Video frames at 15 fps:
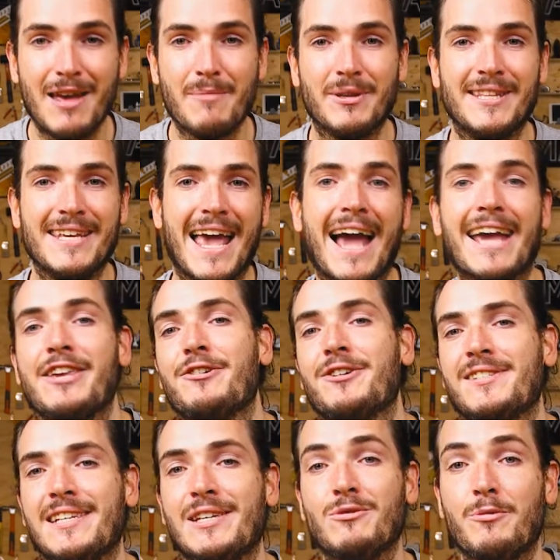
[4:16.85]
but the
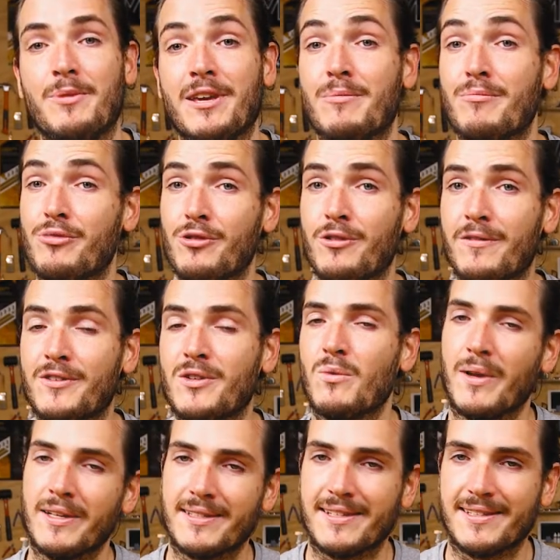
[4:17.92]
accuracy will be improved
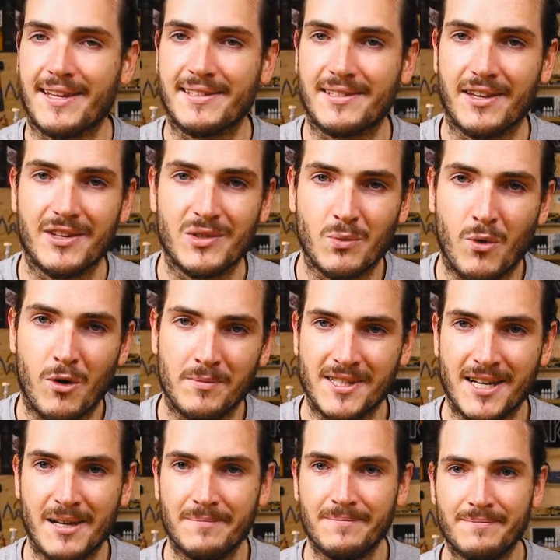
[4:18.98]
once the sensor has warmed
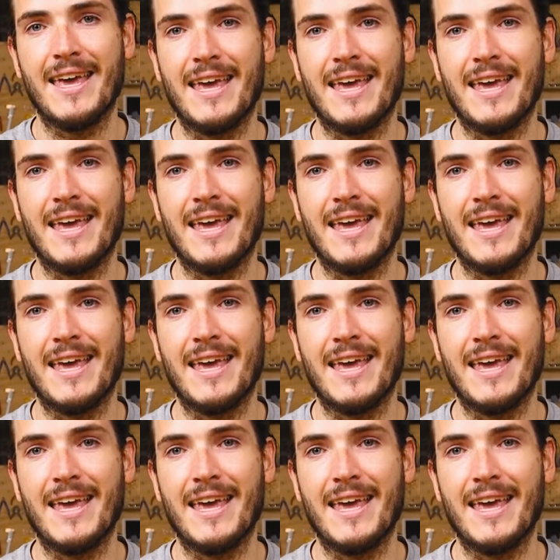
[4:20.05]
up.